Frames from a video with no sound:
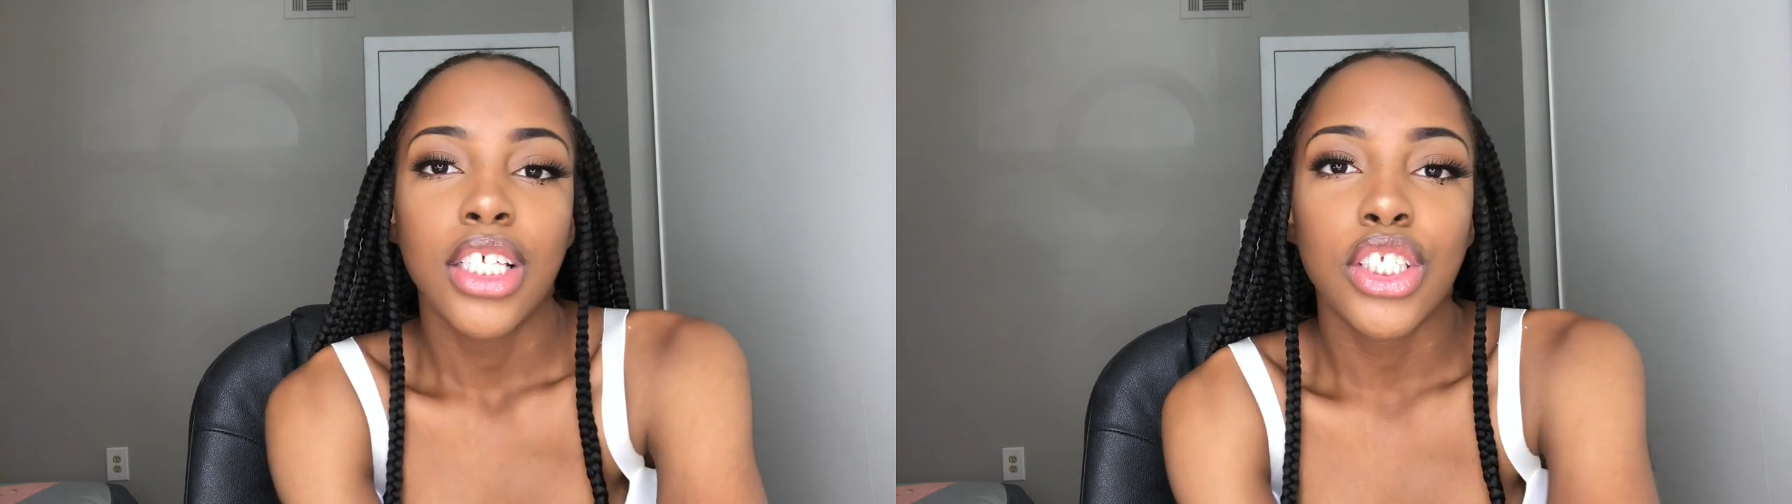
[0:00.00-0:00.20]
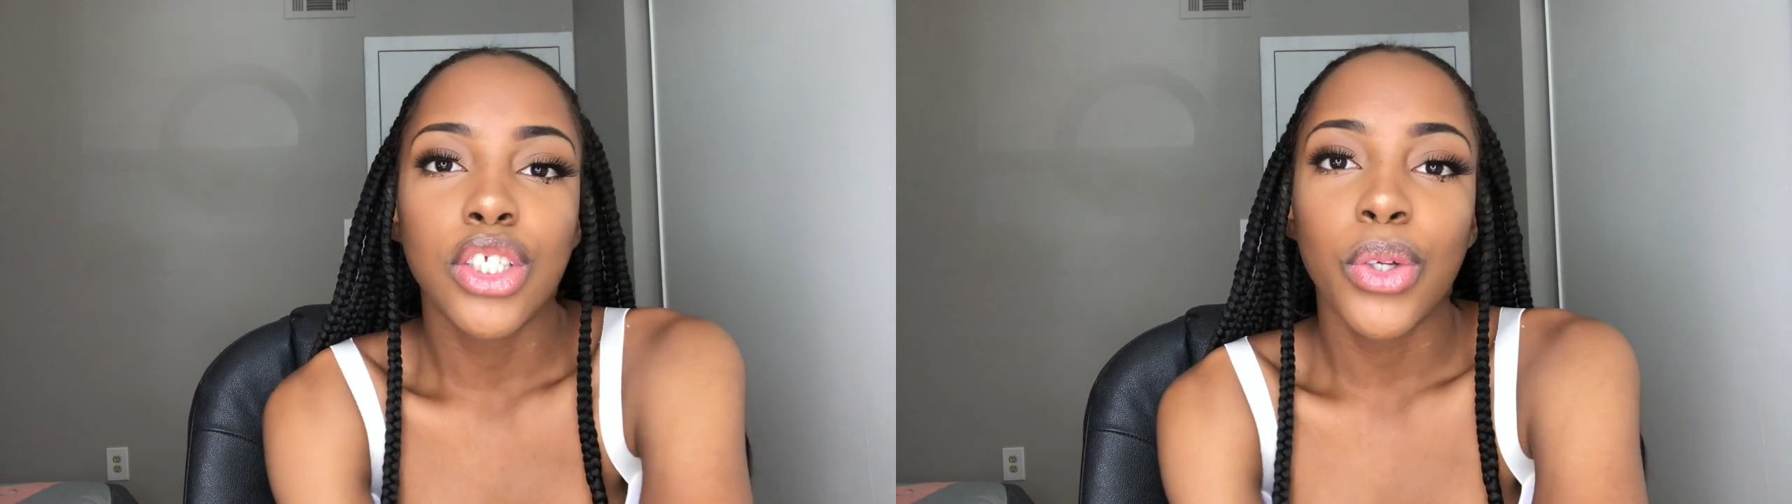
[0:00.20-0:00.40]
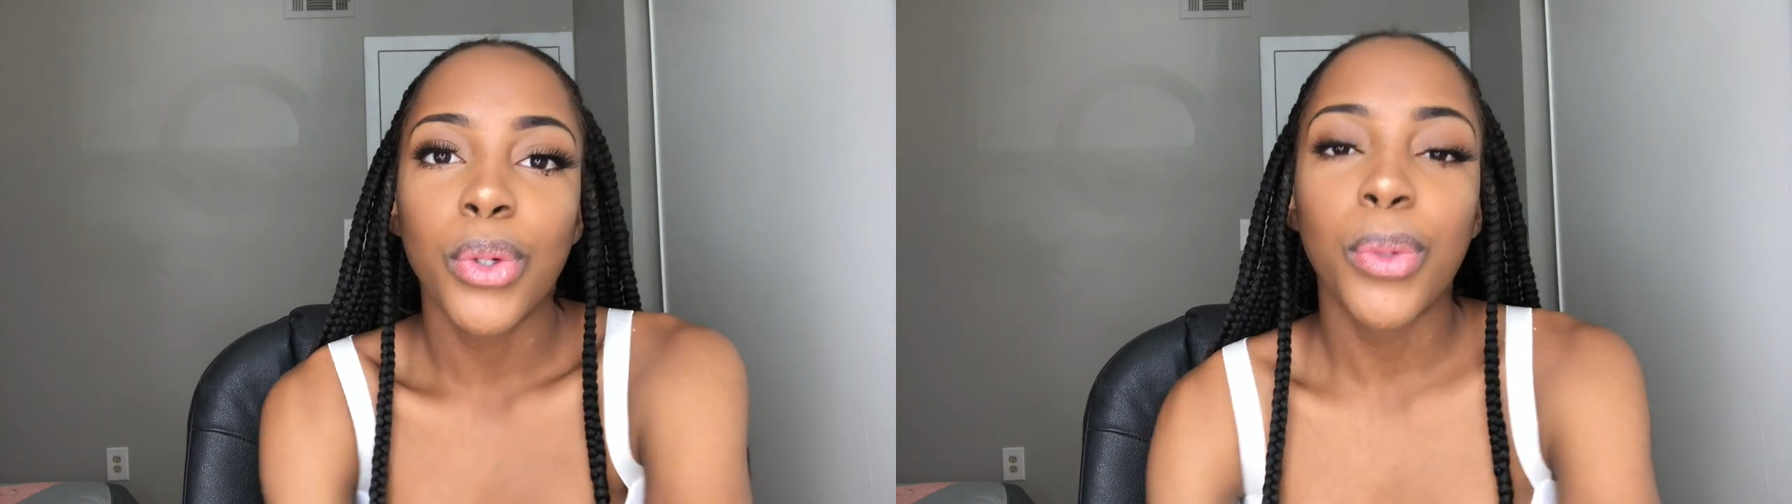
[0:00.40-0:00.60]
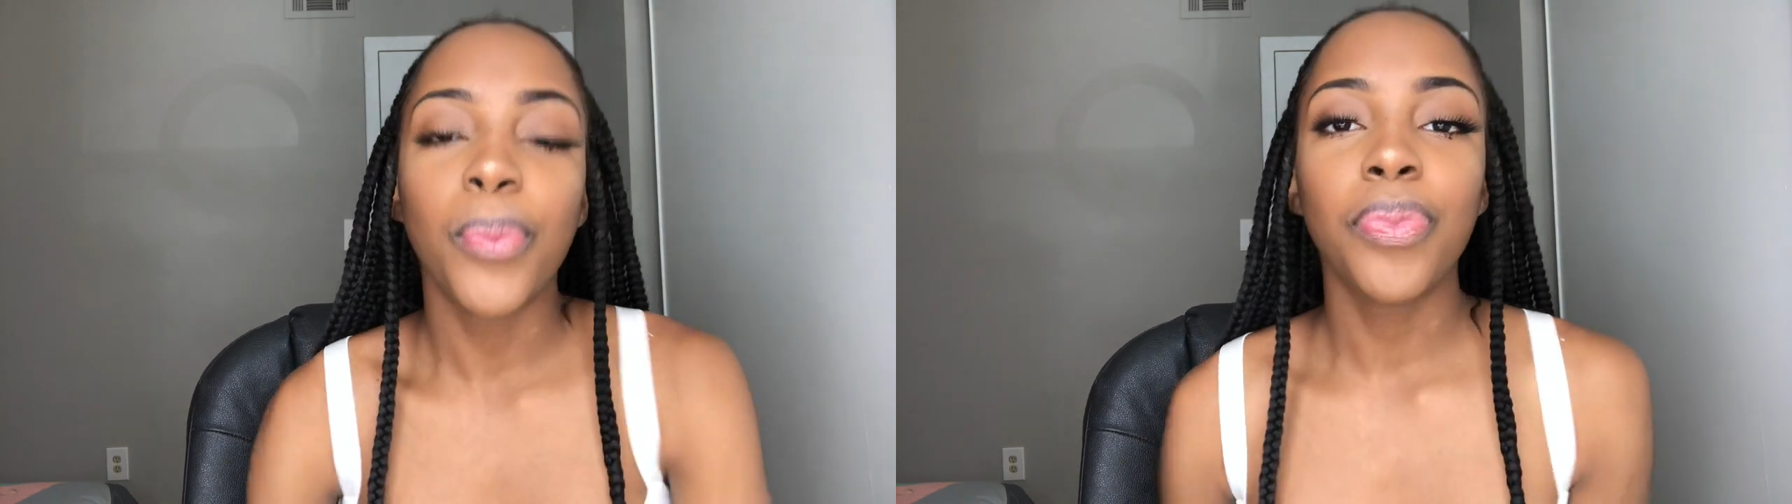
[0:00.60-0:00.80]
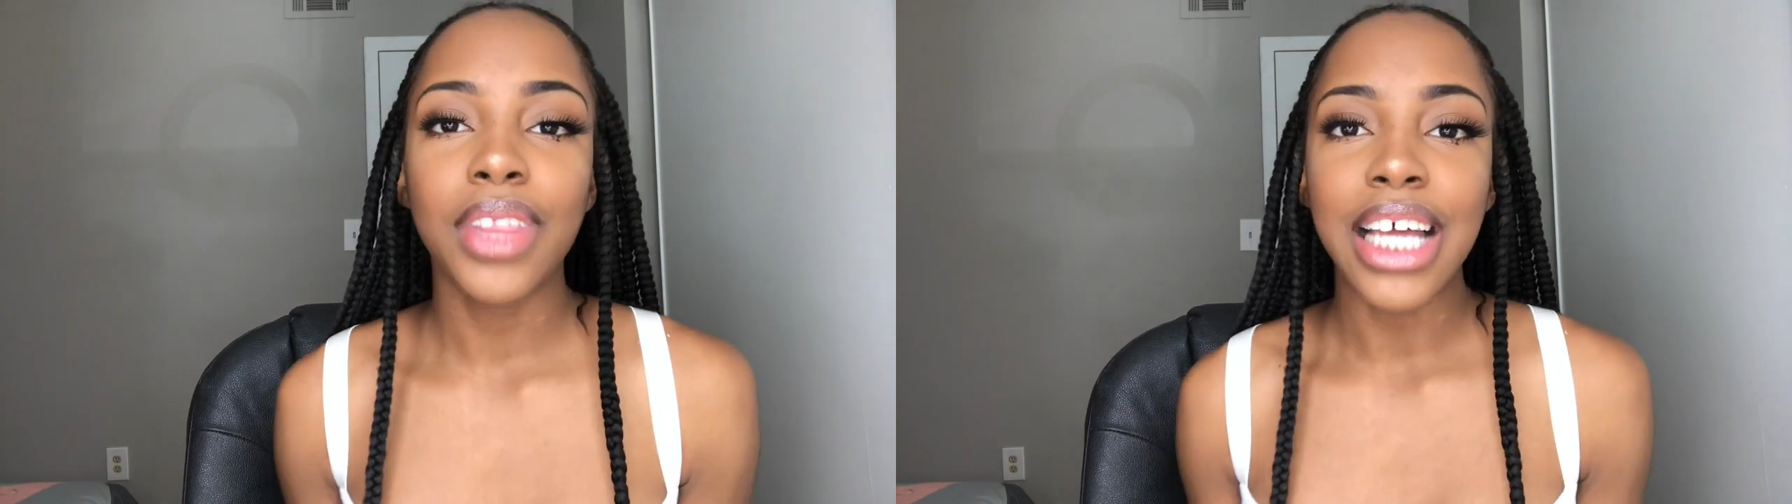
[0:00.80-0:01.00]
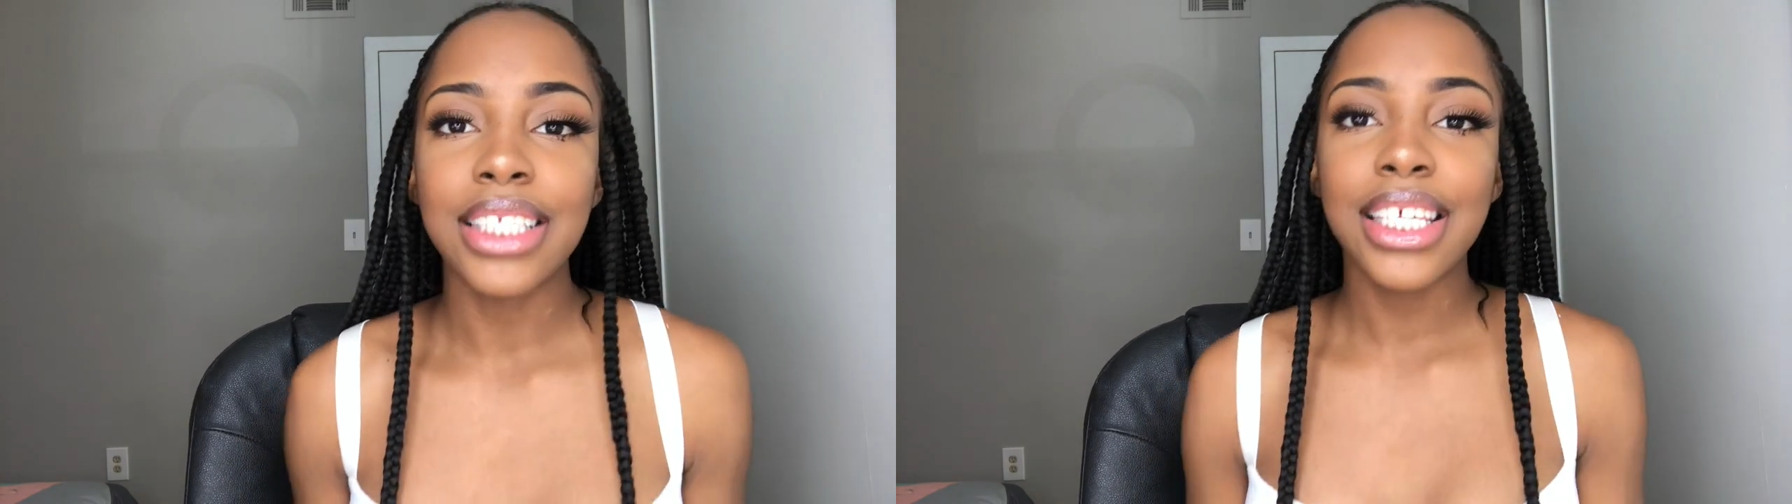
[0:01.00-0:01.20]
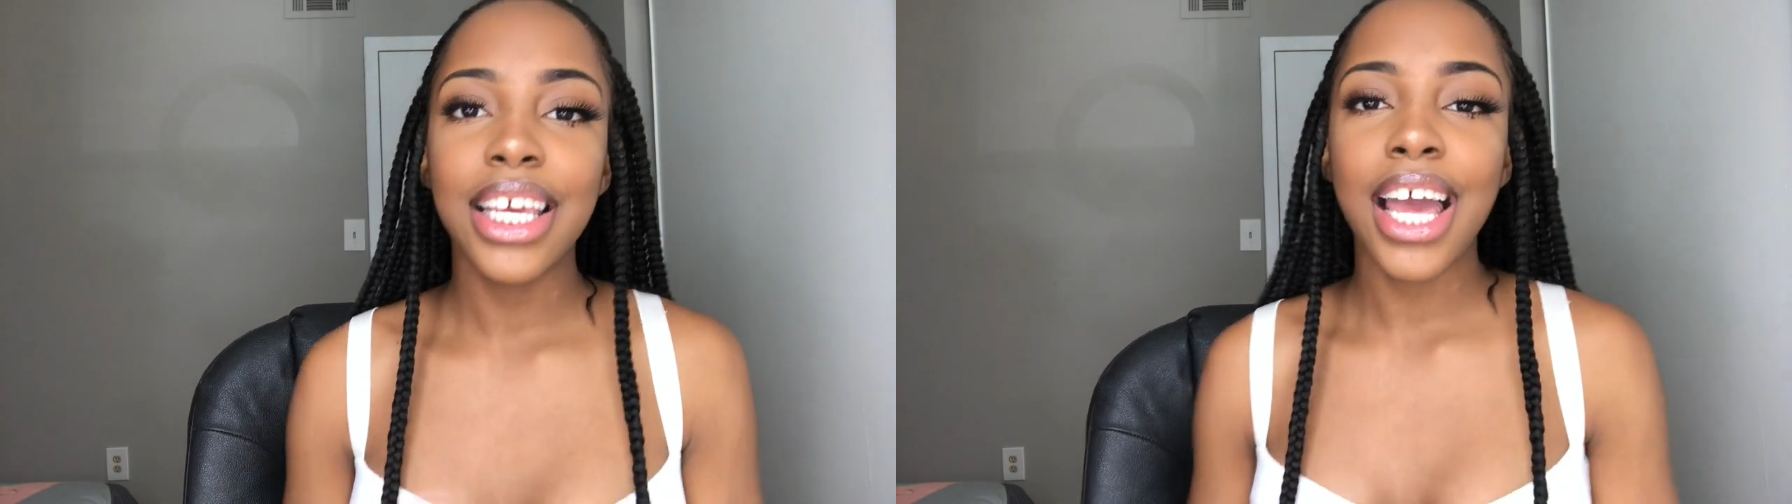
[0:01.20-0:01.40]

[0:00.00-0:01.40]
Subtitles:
So that's it